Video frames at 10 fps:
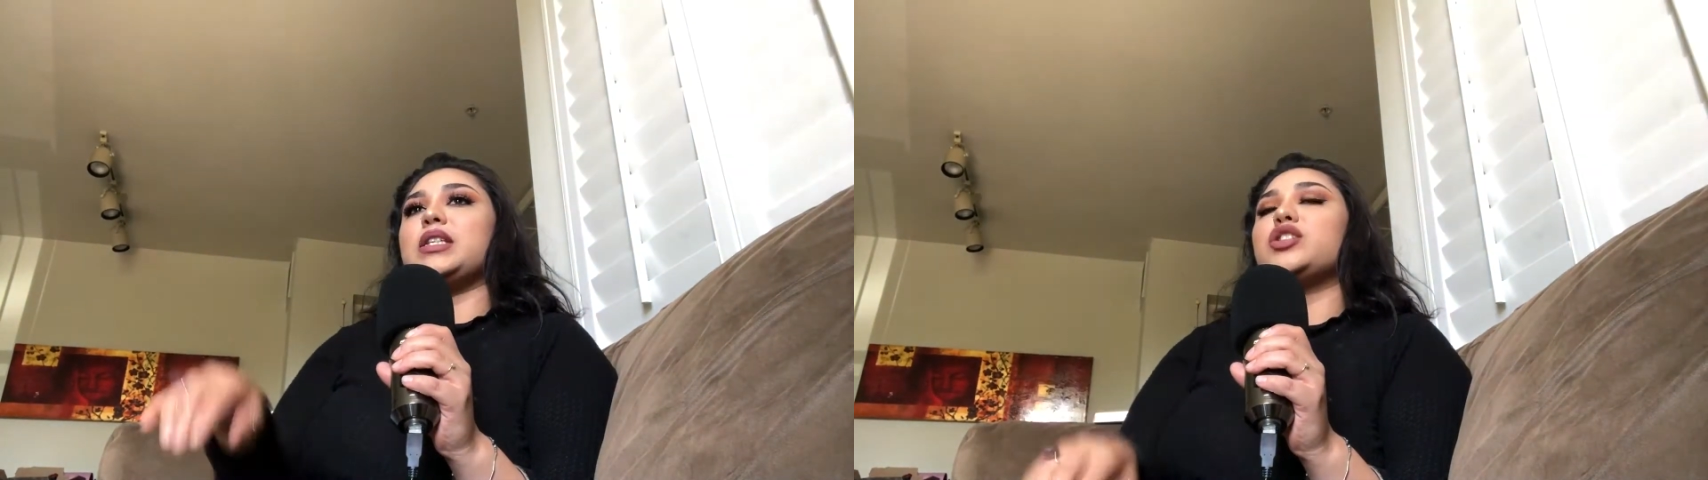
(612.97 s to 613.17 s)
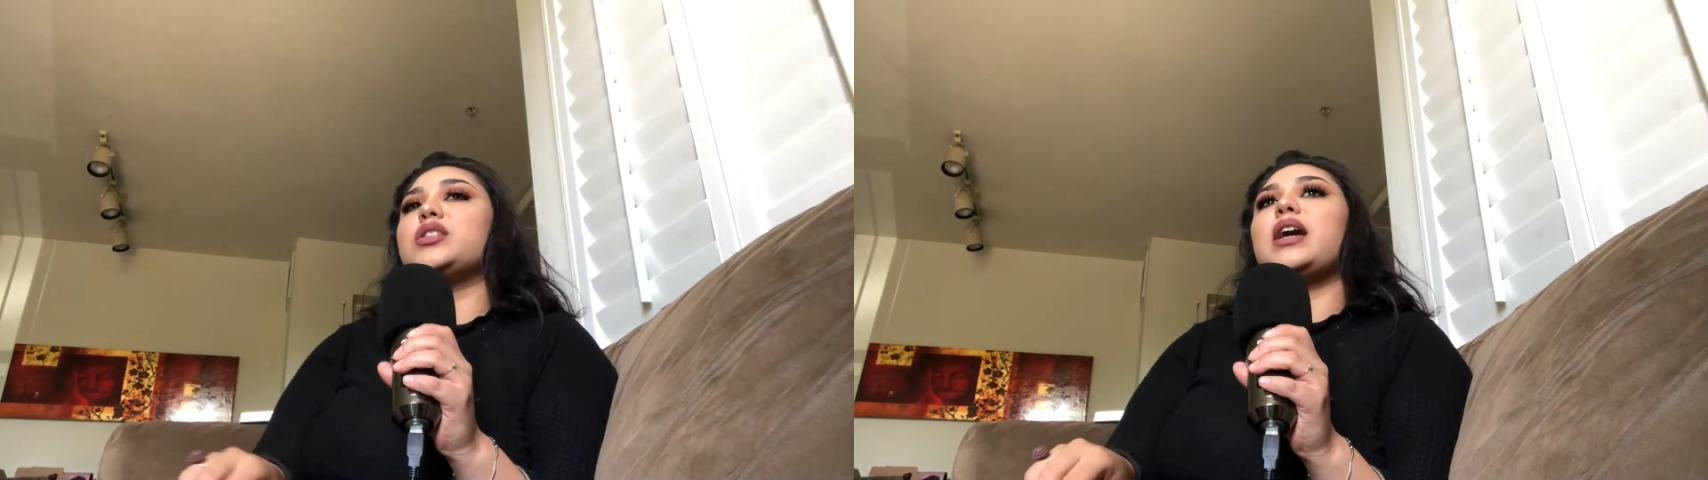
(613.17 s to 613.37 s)

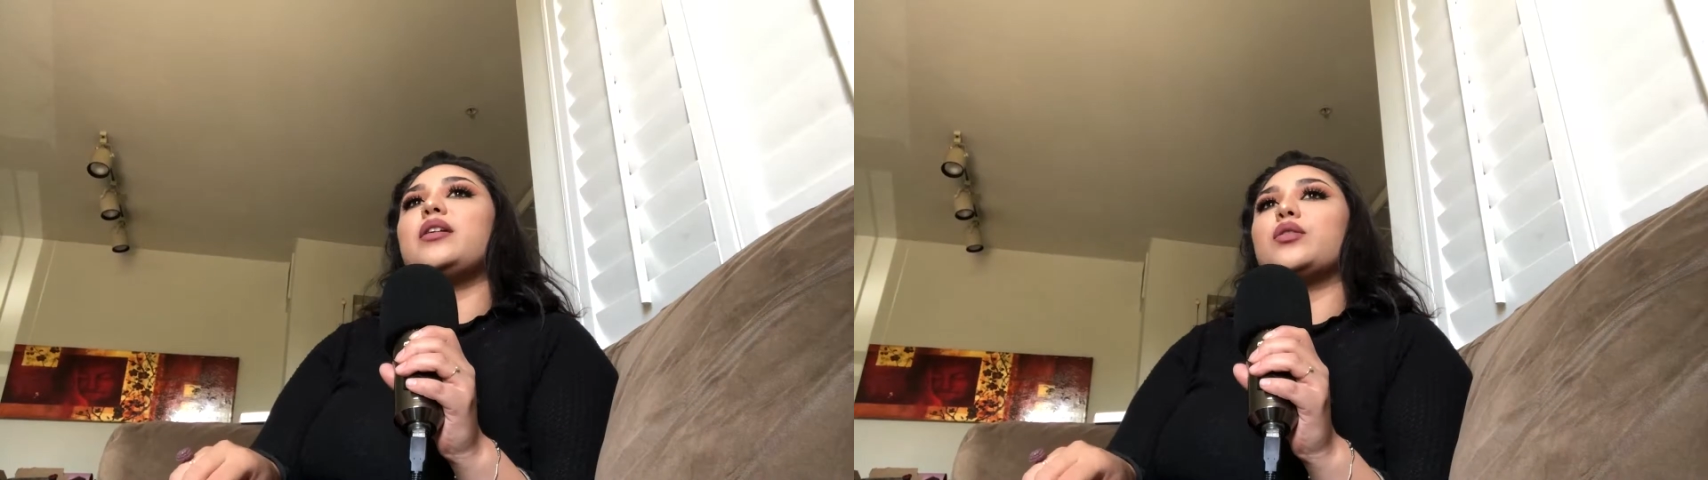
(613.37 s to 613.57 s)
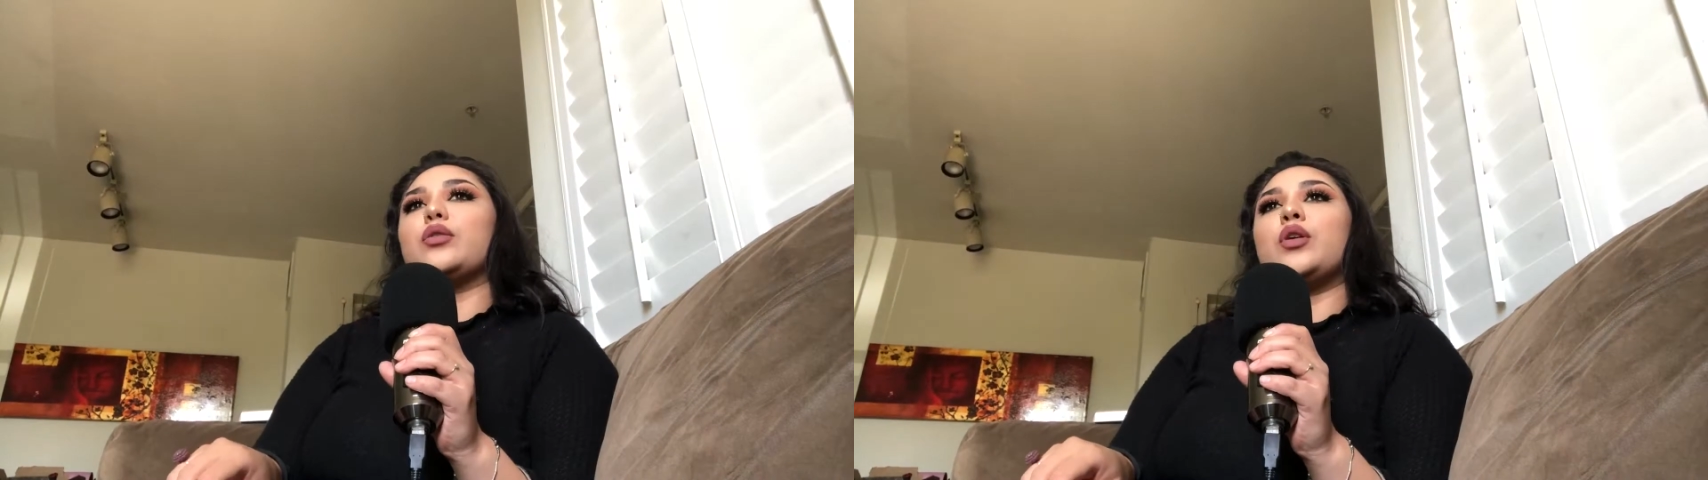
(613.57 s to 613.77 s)
He just had
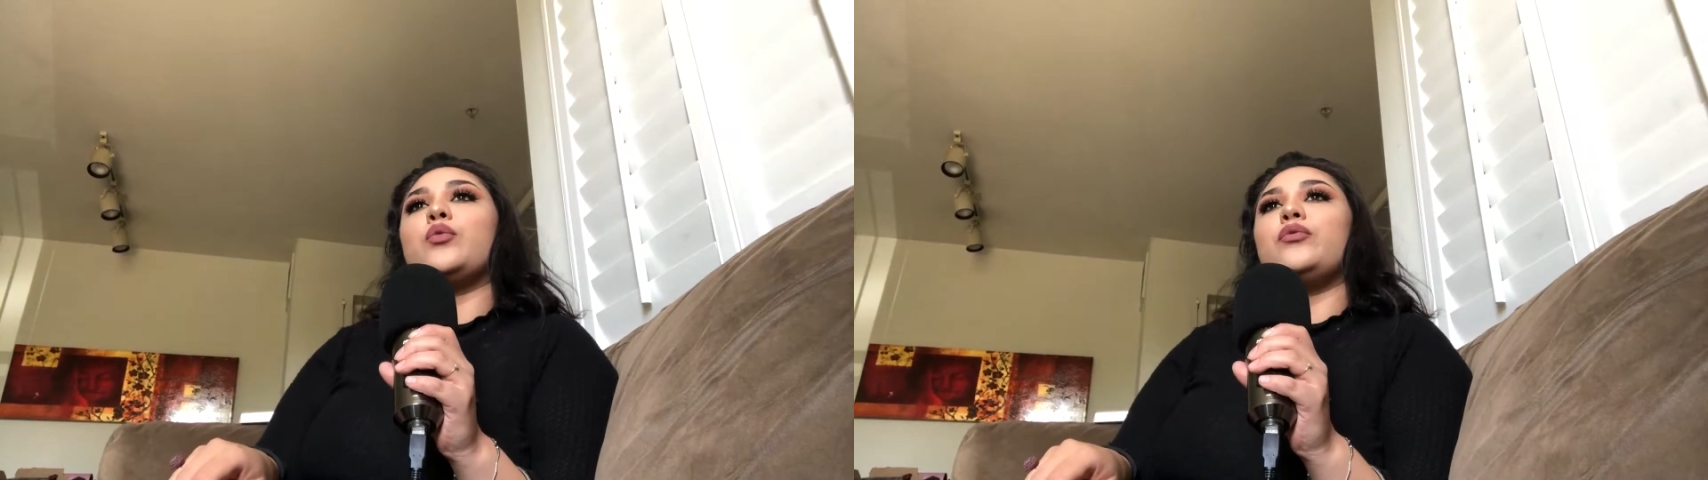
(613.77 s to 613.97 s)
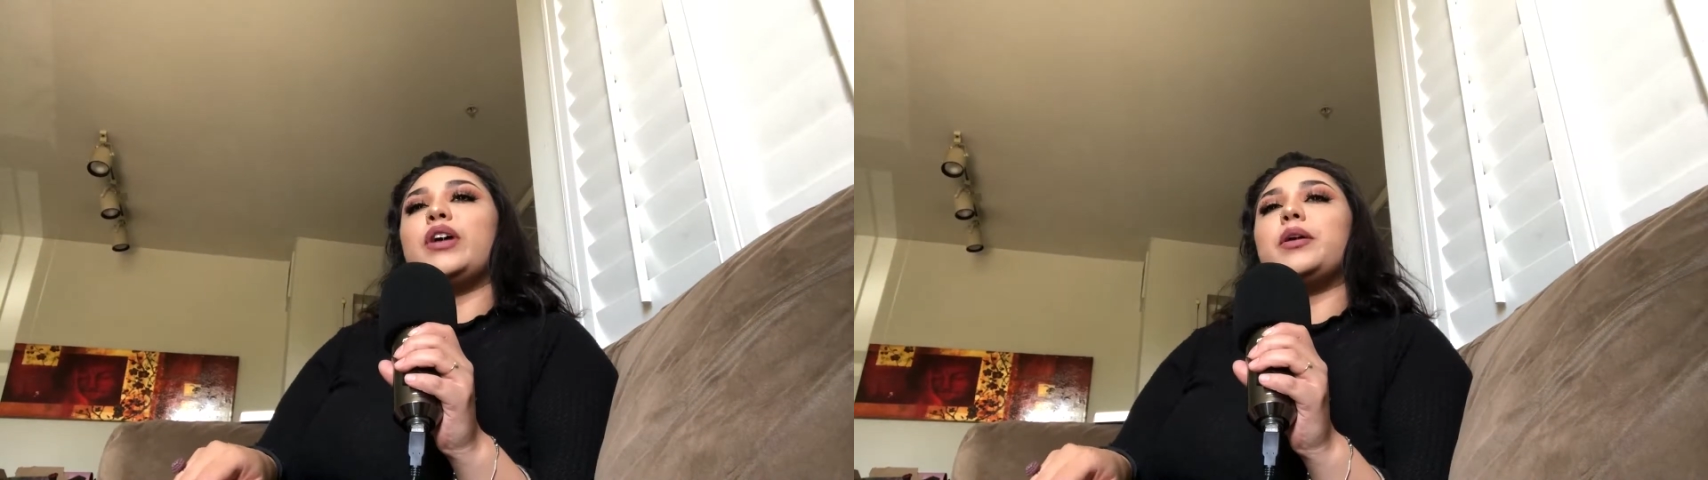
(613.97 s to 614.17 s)
a
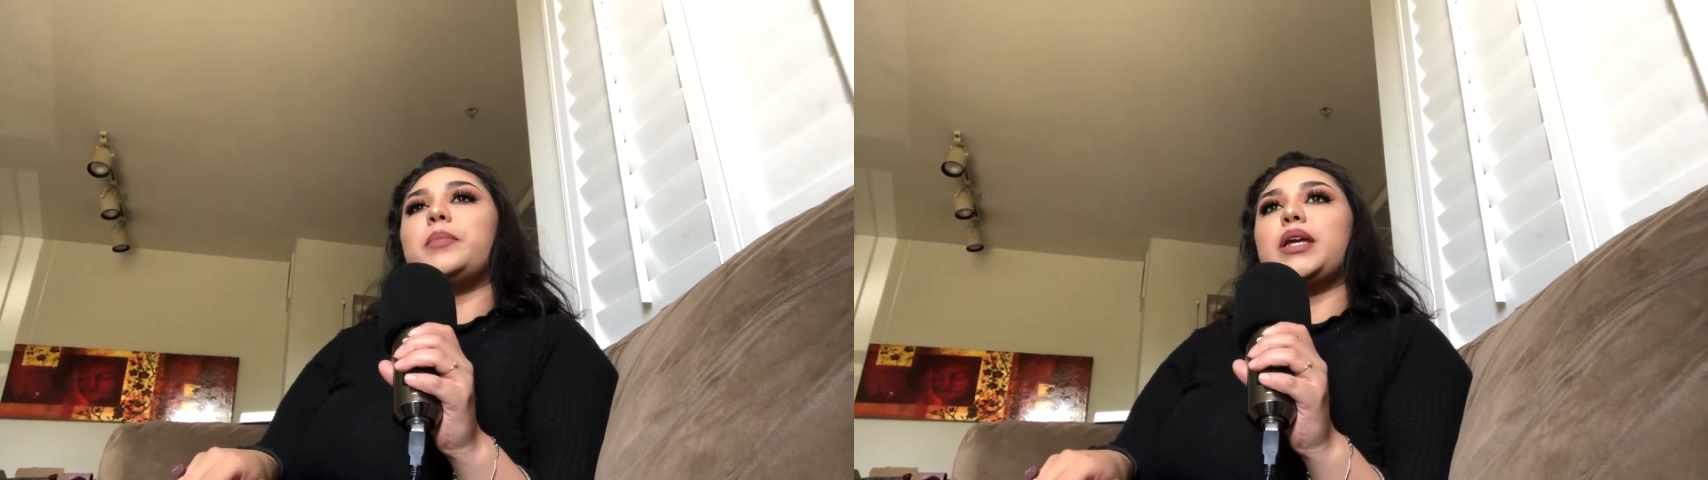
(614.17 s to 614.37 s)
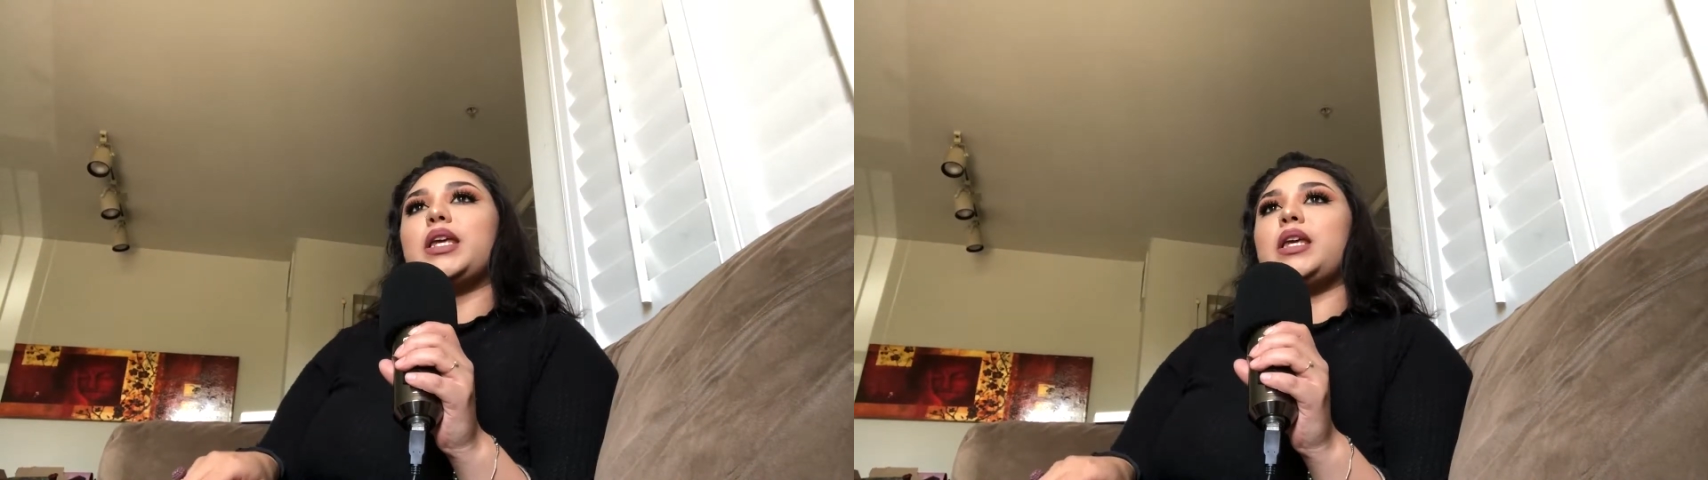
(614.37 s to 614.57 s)
very
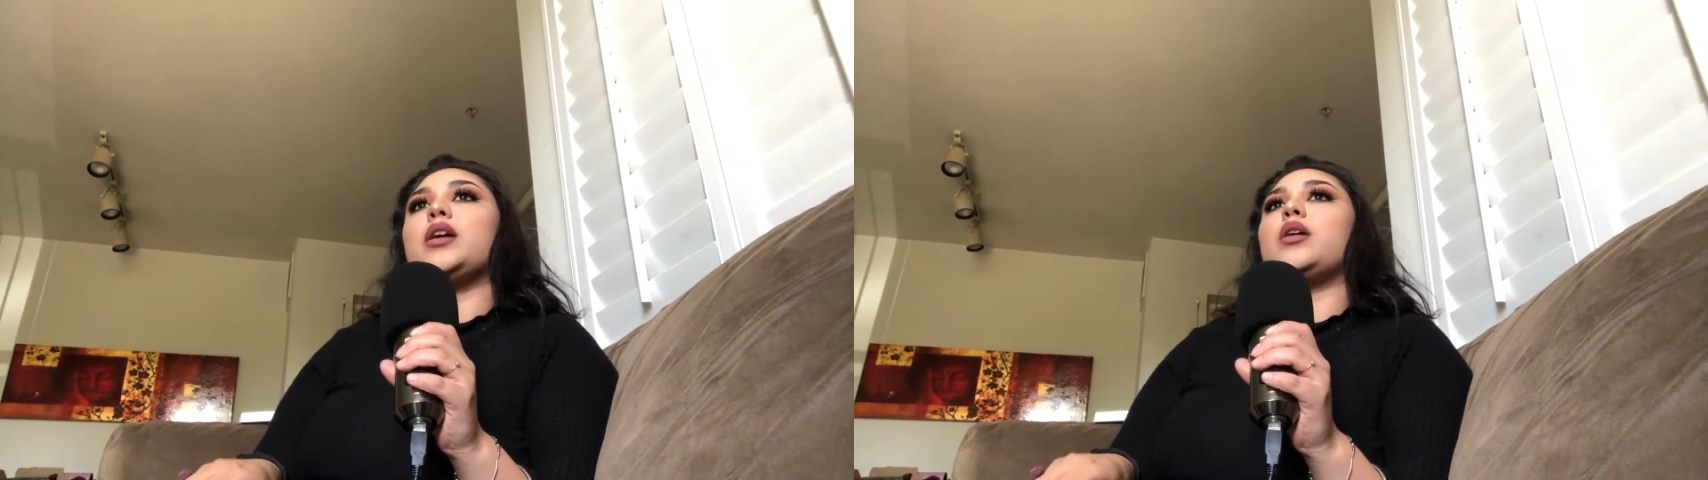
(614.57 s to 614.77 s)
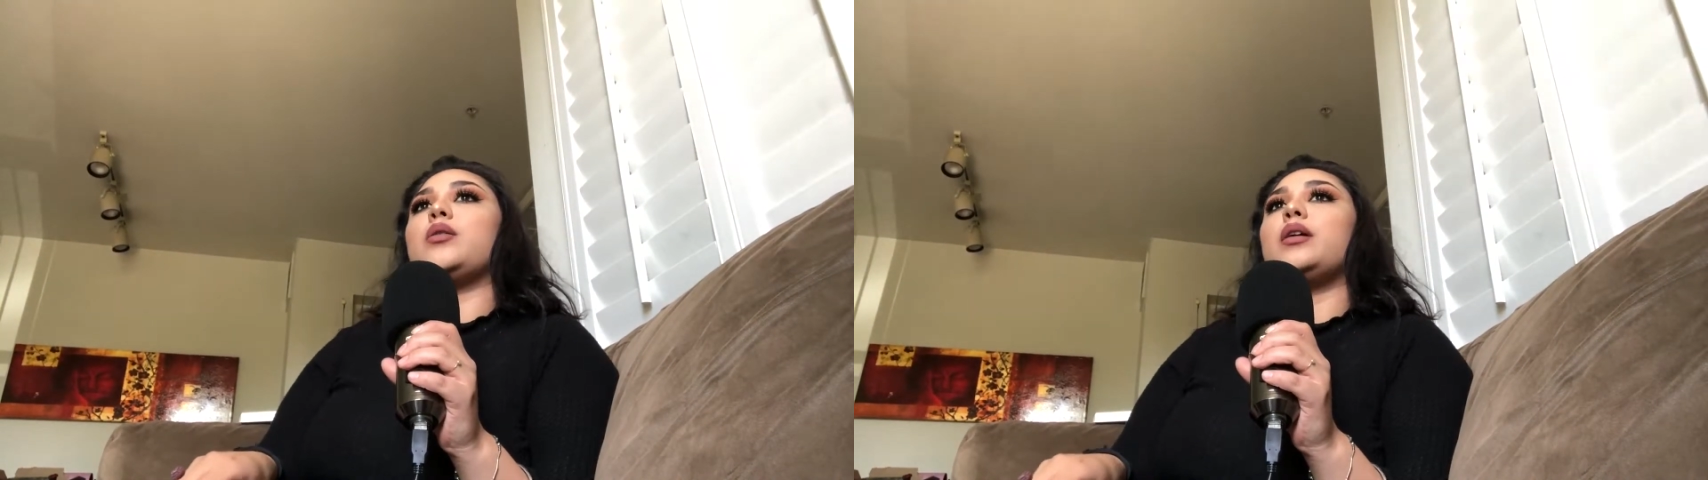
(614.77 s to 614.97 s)
big
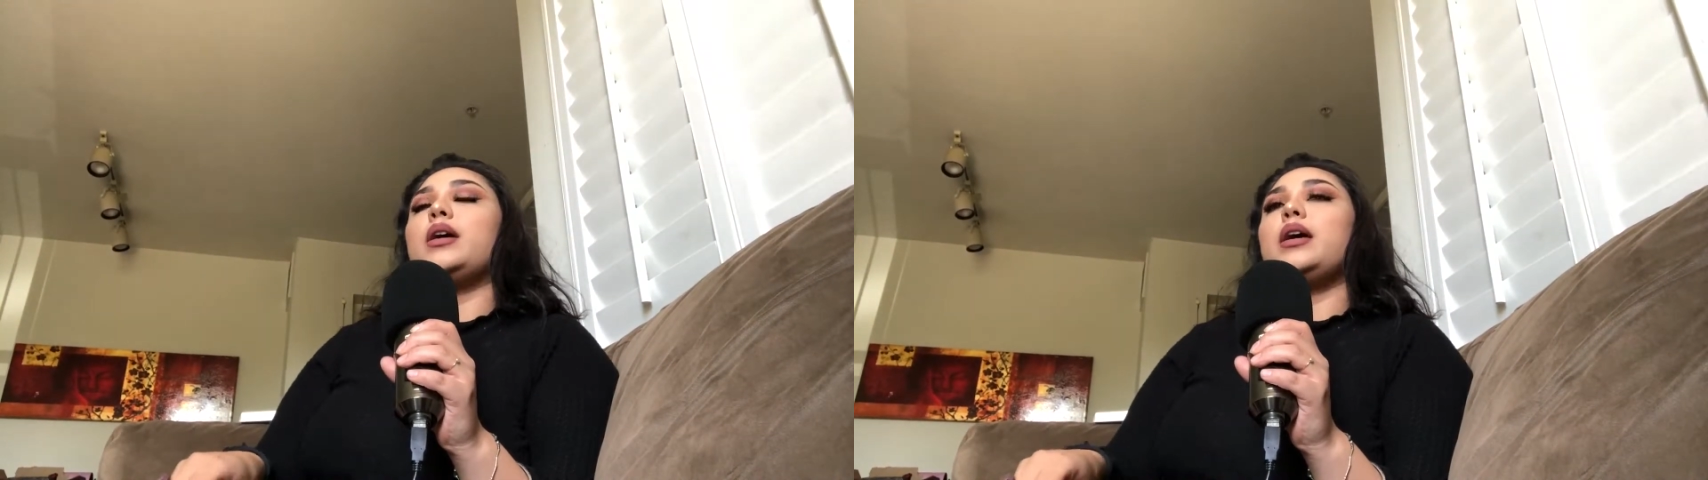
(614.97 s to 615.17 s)
ego.